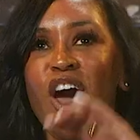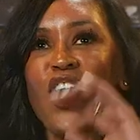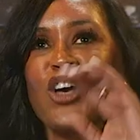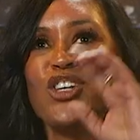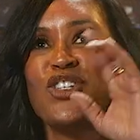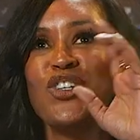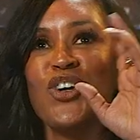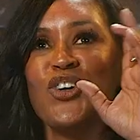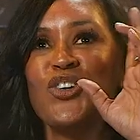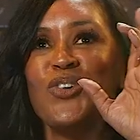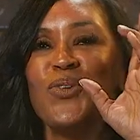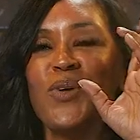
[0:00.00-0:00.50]

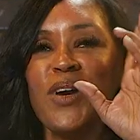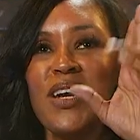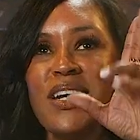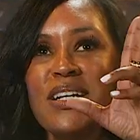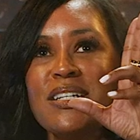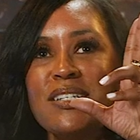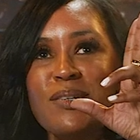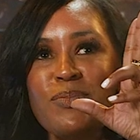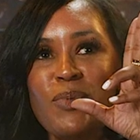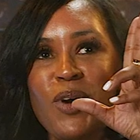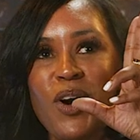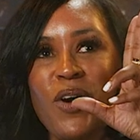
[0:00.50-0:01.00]
so you
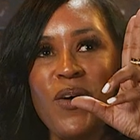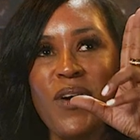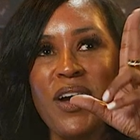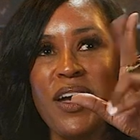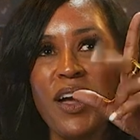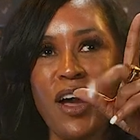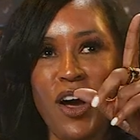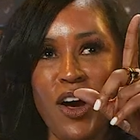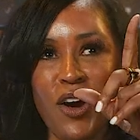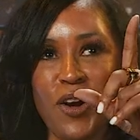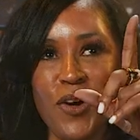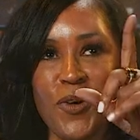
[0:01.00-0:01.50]
end up going
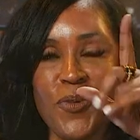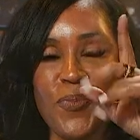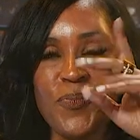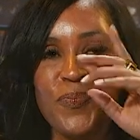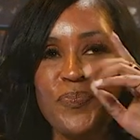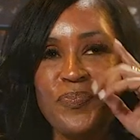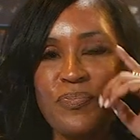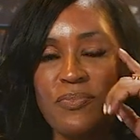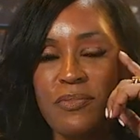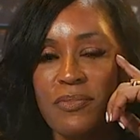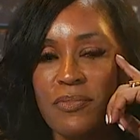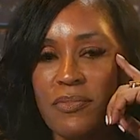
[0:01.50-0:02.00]
home.
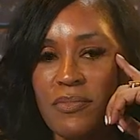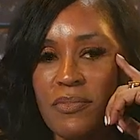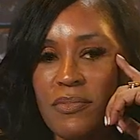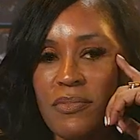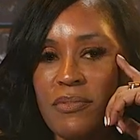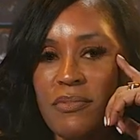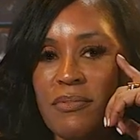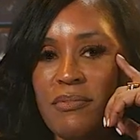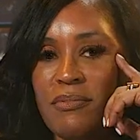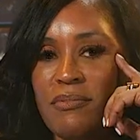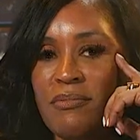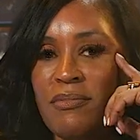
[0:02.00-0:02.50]

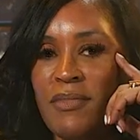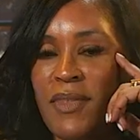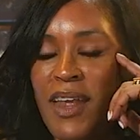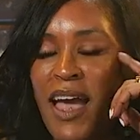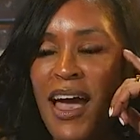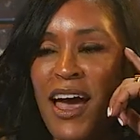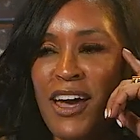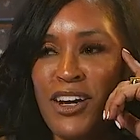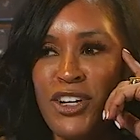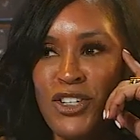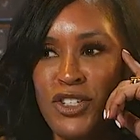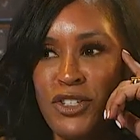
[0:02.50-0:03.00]

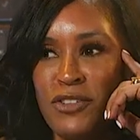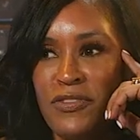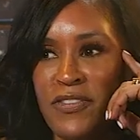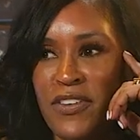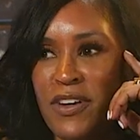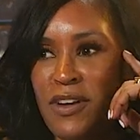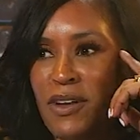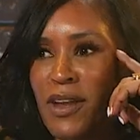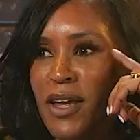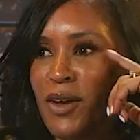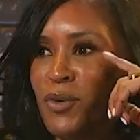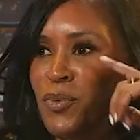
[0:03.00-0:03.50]
How did you
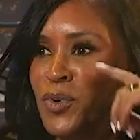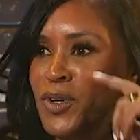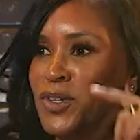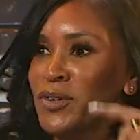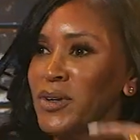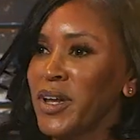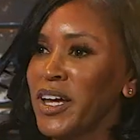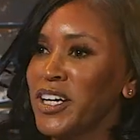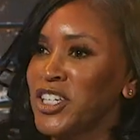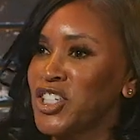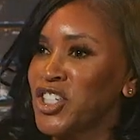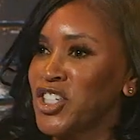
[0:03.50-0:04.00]
feel? Like, were you
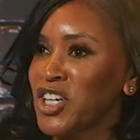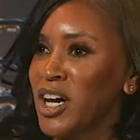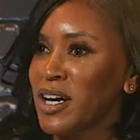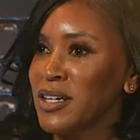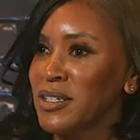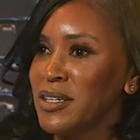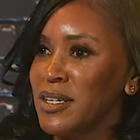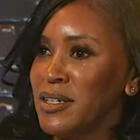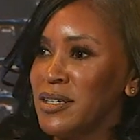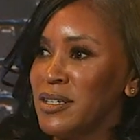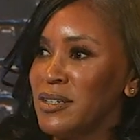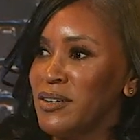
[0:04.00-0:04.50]
like shocked
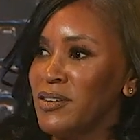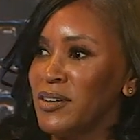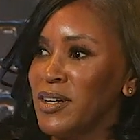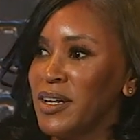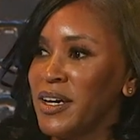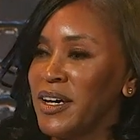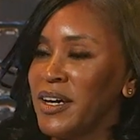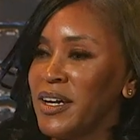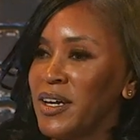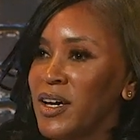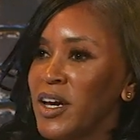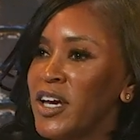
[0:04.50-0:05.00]
at dinner?
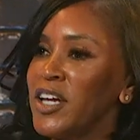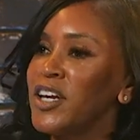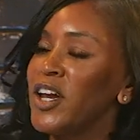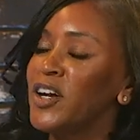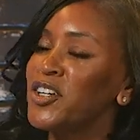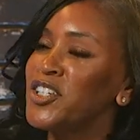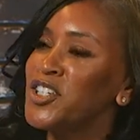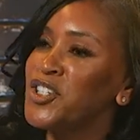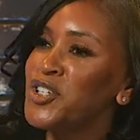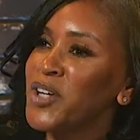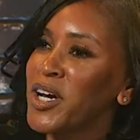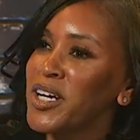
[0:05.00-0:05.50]
Like, and
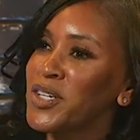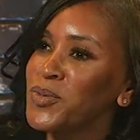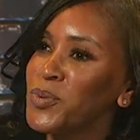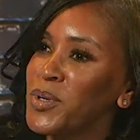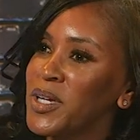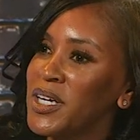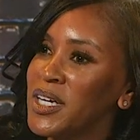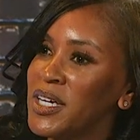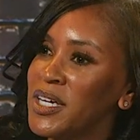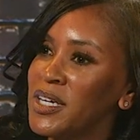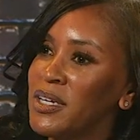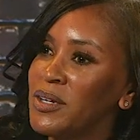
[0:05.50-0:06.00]
did you guys really
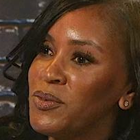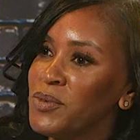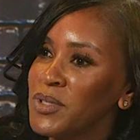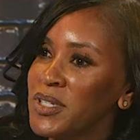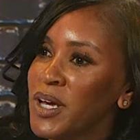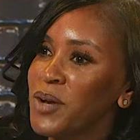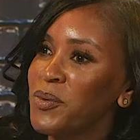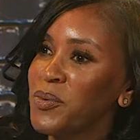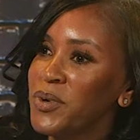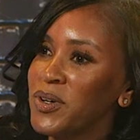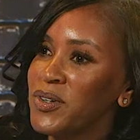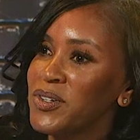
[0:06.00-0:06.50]
eat? Was
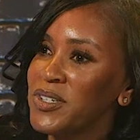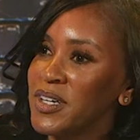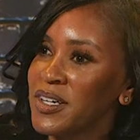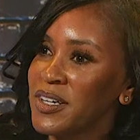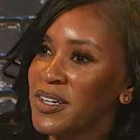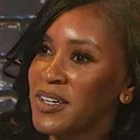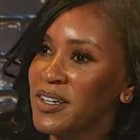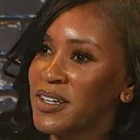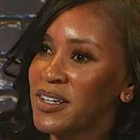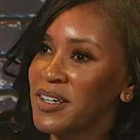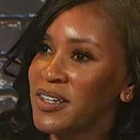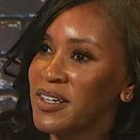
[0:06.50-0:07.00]
that real
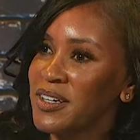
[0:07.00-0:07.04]
dinner?